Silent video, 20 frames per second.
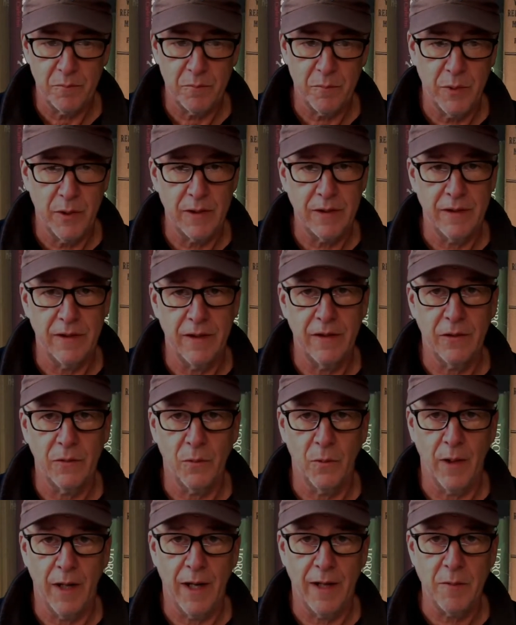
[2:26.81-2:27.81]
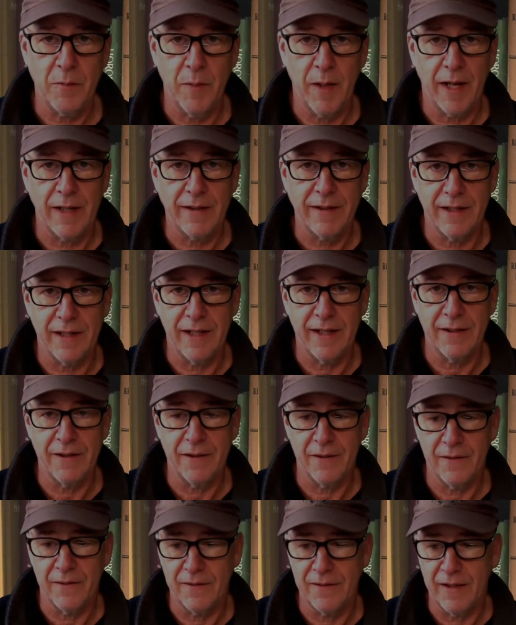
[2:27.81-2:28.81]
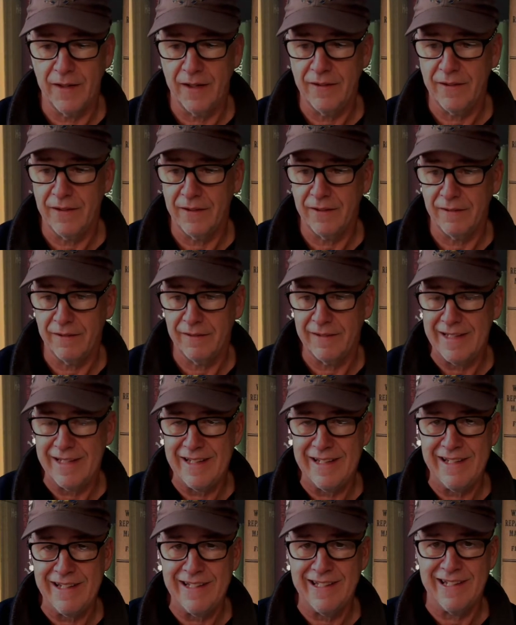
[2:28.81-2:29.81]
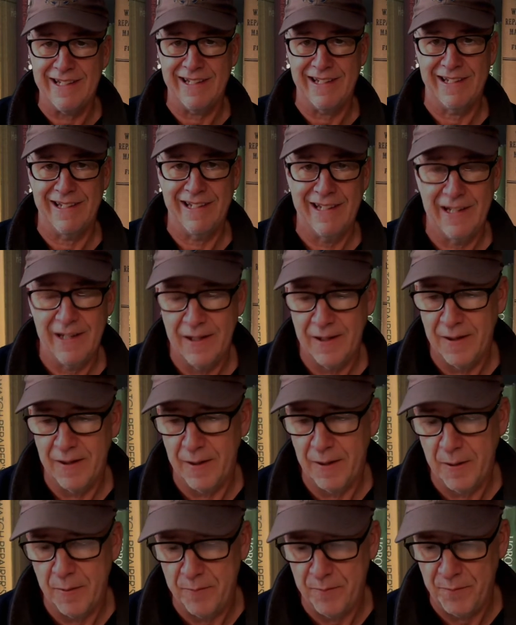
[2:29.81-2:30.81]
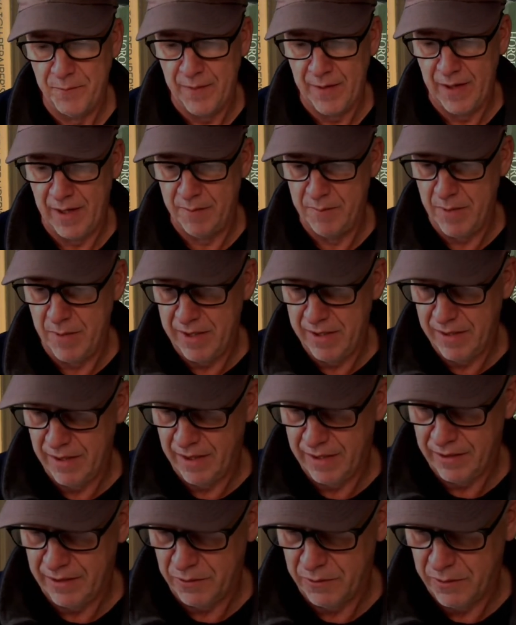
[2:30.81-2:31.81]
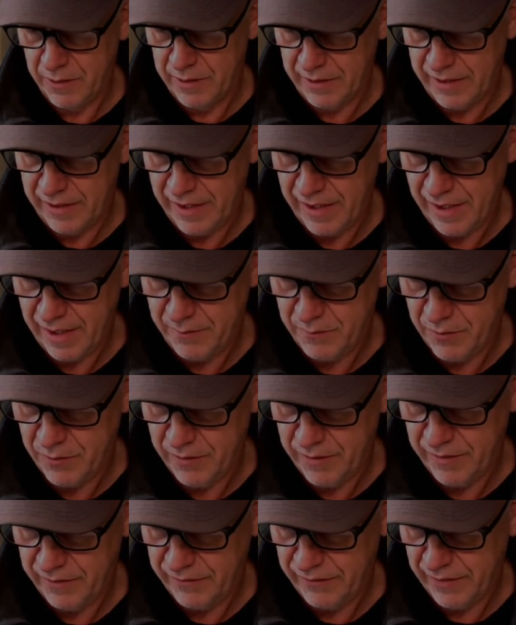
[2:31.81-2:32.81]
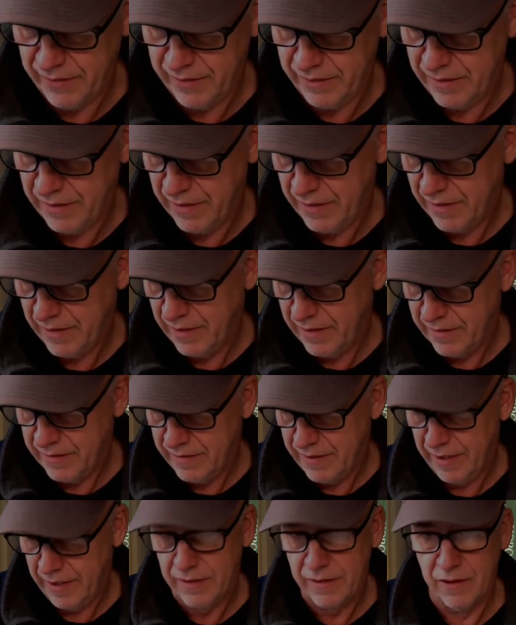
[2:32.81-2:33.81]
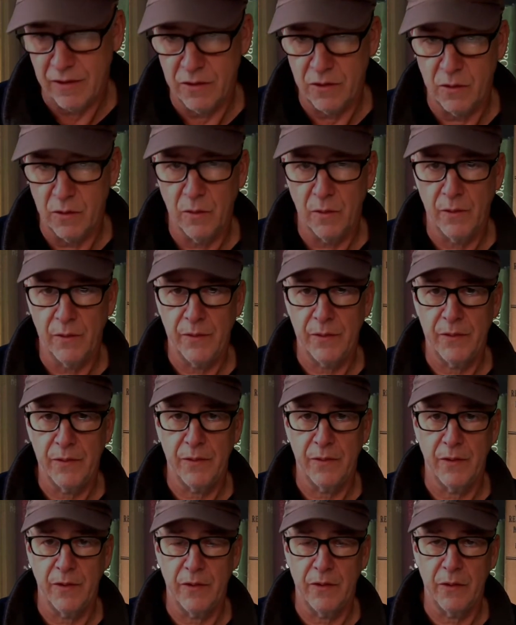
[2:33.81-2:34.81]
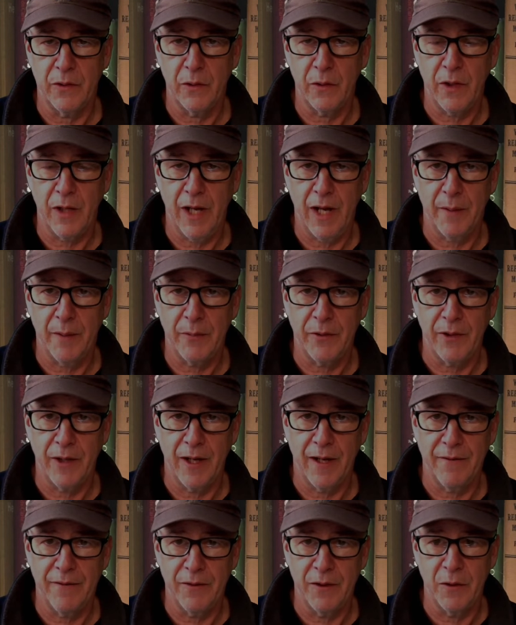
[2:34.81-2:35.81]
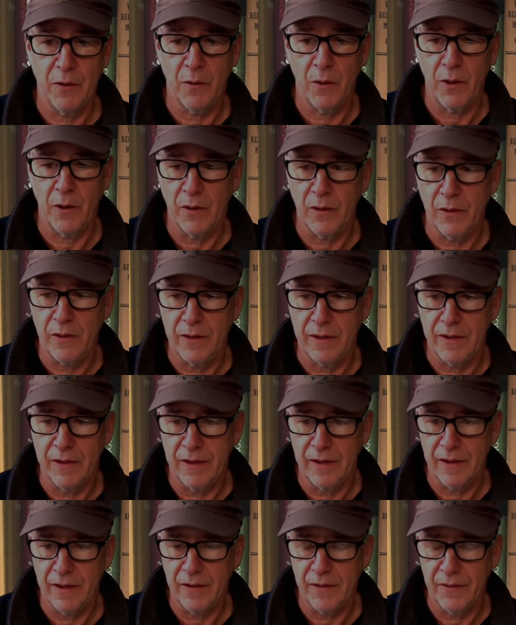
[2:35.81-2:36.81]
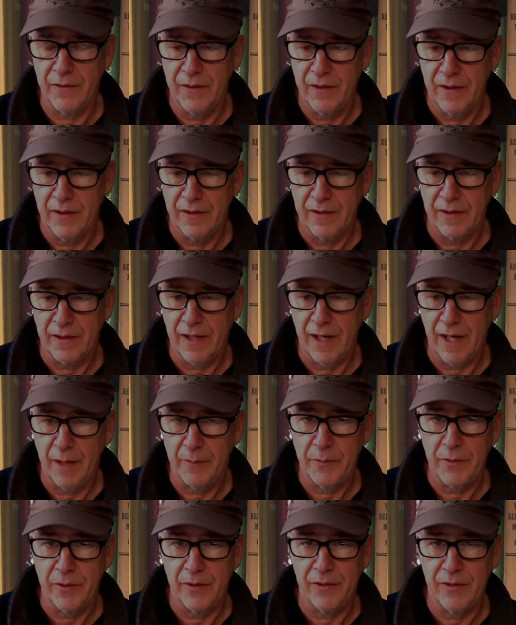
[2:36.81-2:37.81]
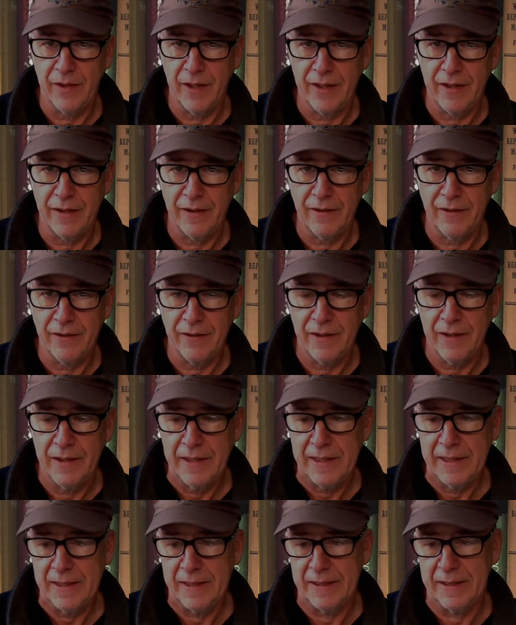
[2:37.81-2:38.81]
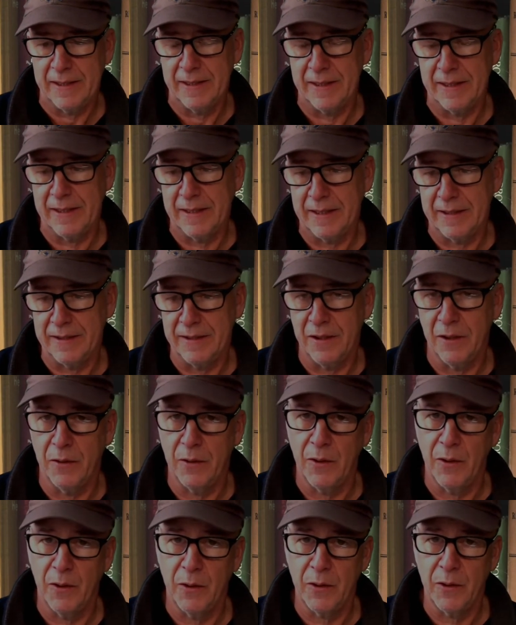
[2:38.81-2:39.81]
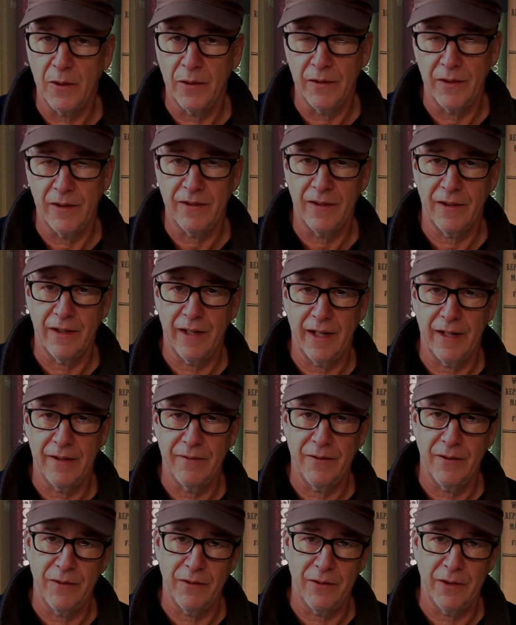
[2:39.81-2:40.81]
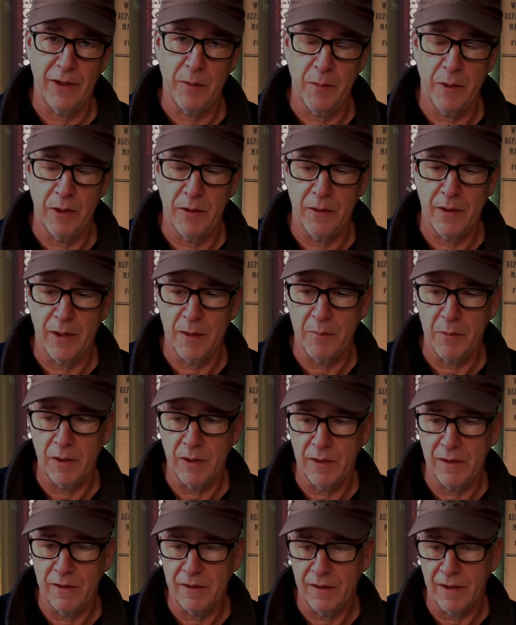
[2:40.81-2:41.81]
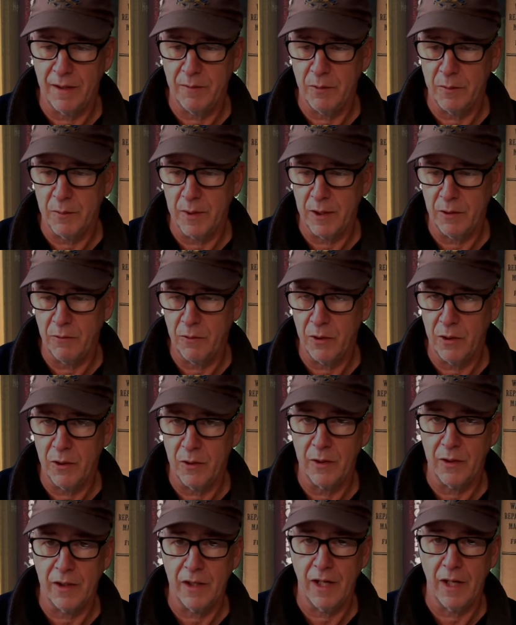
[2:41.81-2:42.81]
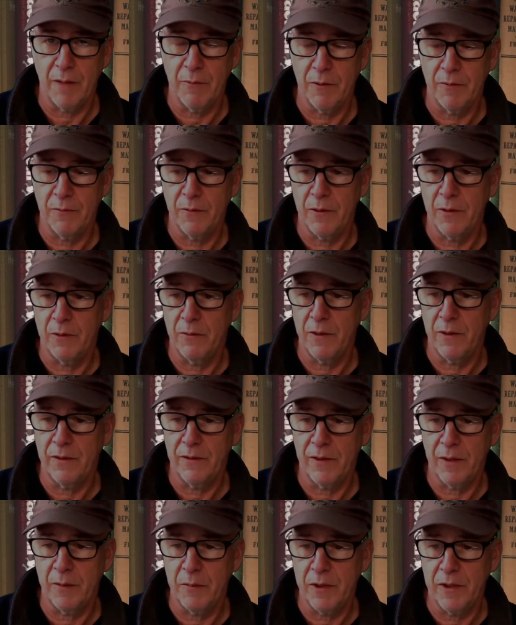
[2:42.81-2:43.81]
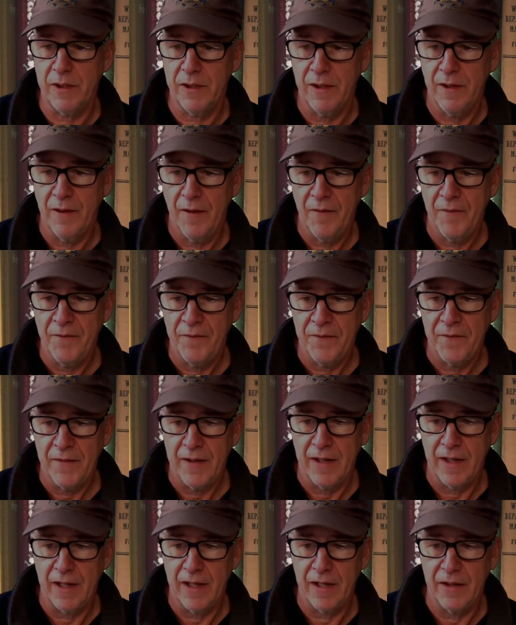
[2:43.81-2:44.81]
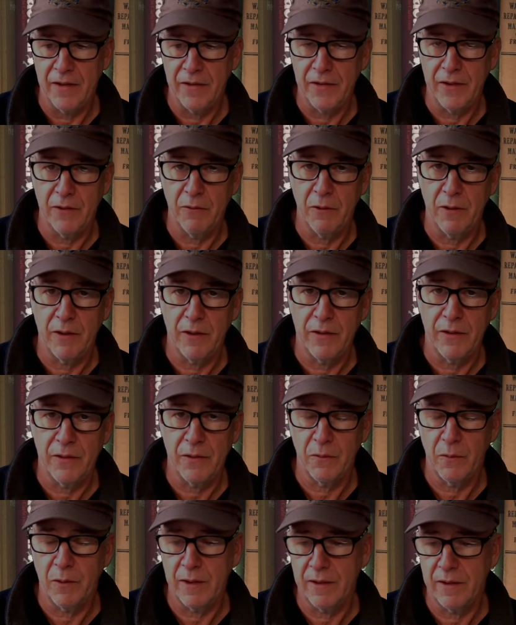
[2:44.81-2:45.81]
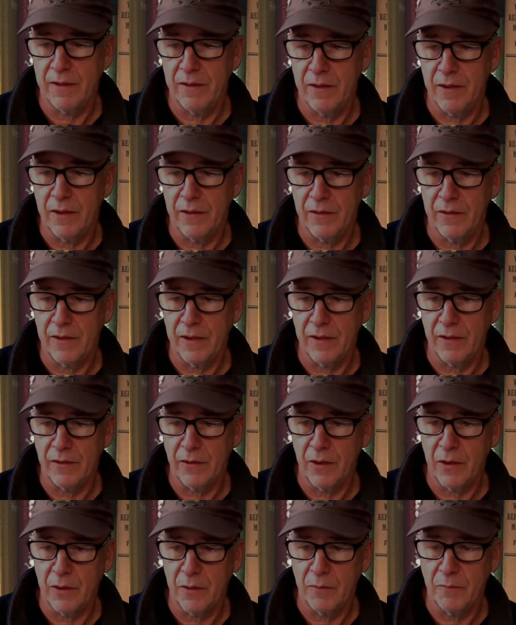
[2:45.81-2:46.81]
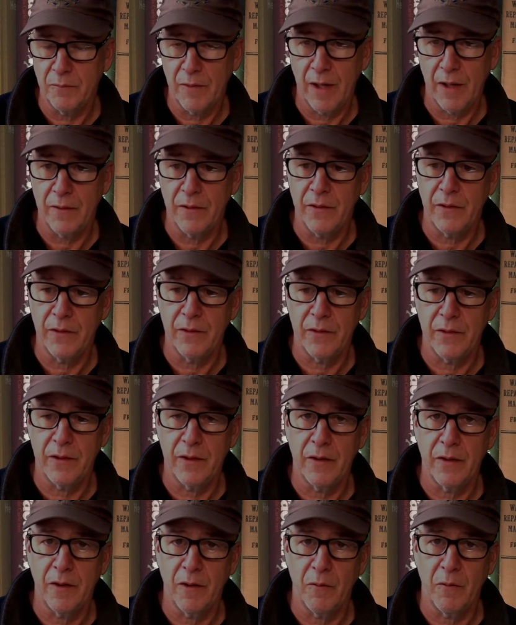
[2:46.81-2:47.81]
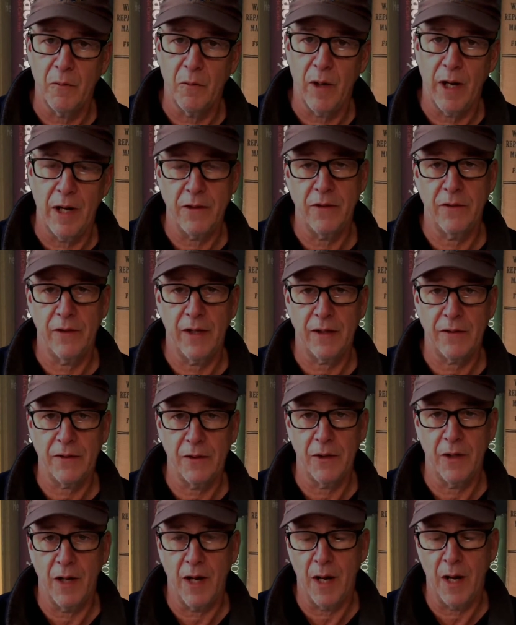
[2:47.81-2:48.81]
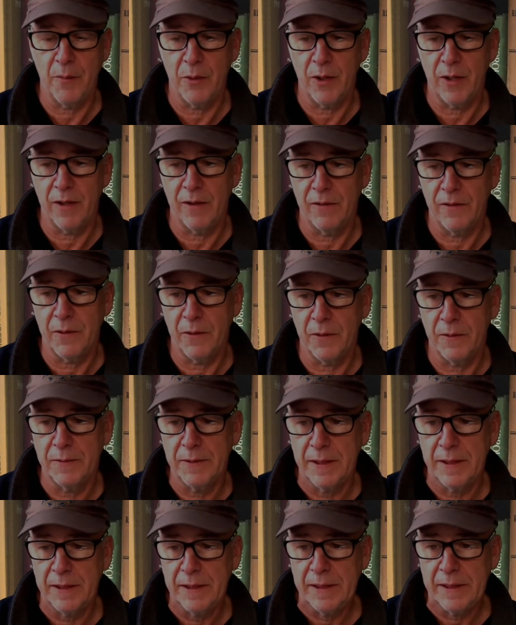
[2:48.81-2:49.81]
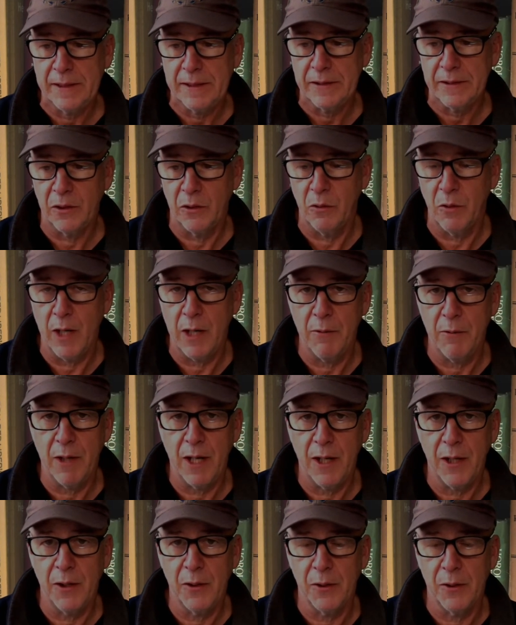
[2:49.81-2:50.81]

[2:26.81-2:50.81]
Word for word: put this watch back together nice and easy. Um, I may not go on camera as I take the jewels, the jewel caps off and oil the, uh, the caps and settings. Uh, don't know because that's a lot of, you've seen me do that a million times, but I will go on camera for the reassembly and see what this, what this thing is going to, how this uh, watch is actually going to operate. So, so away we go.